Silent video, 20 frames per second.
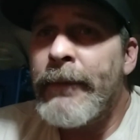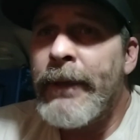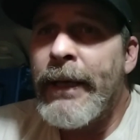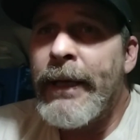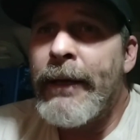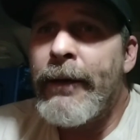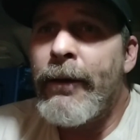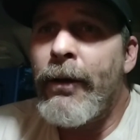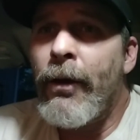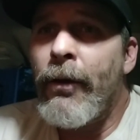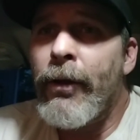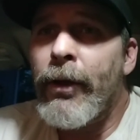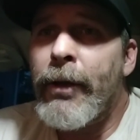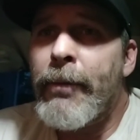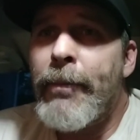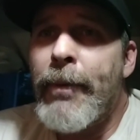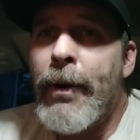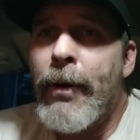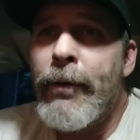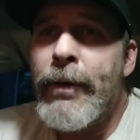and all the
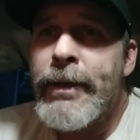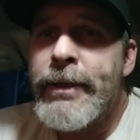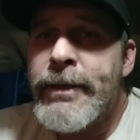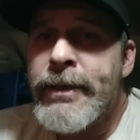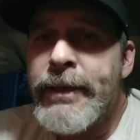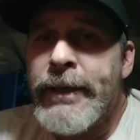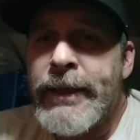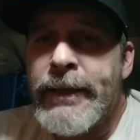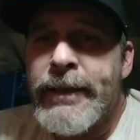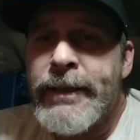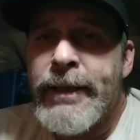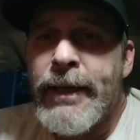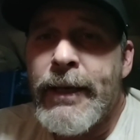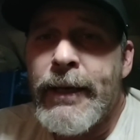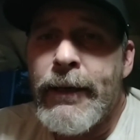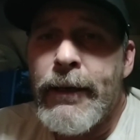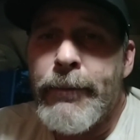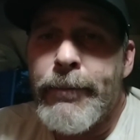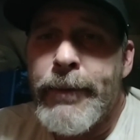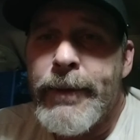components to get the
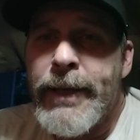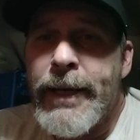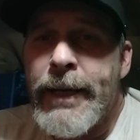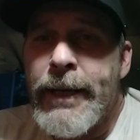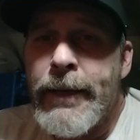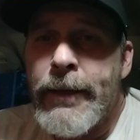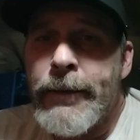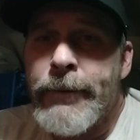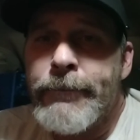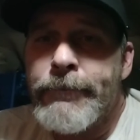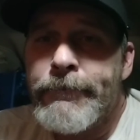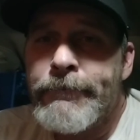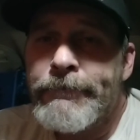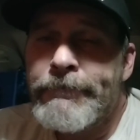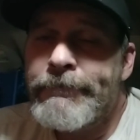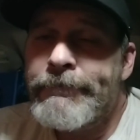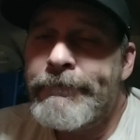tire up and down,